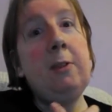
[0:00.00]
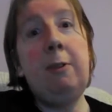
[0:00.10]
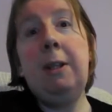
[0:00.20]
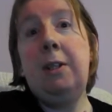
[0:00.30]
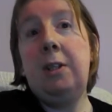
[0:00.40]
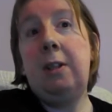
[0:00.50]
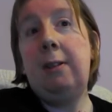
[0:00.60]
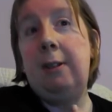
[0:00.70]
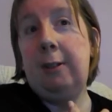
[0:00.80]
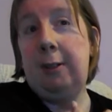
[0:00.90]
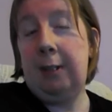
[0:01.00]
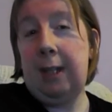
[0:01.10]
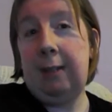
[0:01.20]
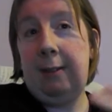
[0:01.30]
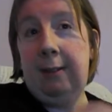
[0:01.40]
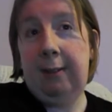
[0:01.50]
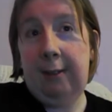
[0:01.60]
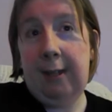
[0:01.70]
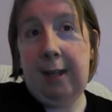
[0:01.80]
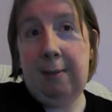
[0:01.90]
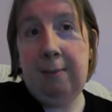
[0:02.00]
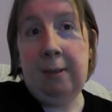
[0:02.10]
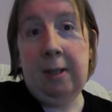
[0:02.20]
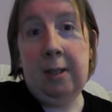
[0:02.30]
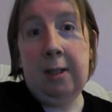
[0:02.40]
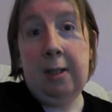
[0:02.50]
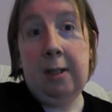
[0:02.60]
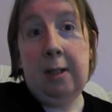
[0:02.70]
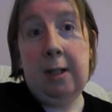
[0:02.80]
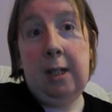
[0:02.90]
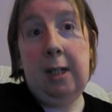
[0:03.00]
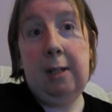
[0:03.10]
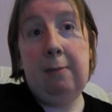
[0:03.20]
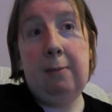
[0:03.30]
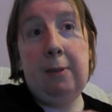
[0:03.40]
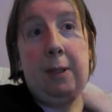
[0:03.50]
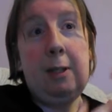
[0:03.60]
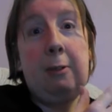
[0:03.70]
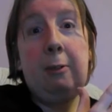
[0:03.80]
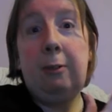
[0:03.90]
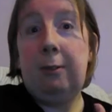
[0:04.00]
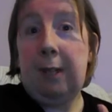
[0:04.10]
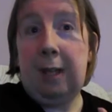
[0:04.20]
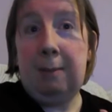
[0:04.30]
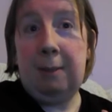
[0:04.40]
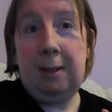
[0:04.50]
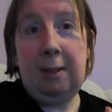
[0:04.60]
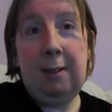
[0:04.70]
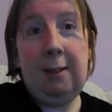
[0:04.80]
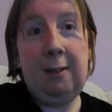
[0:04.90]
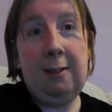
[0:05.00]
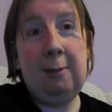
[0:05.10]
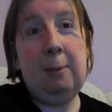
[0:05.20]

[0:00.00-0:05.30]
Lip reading: creatures that are connected to them, that are called daemons.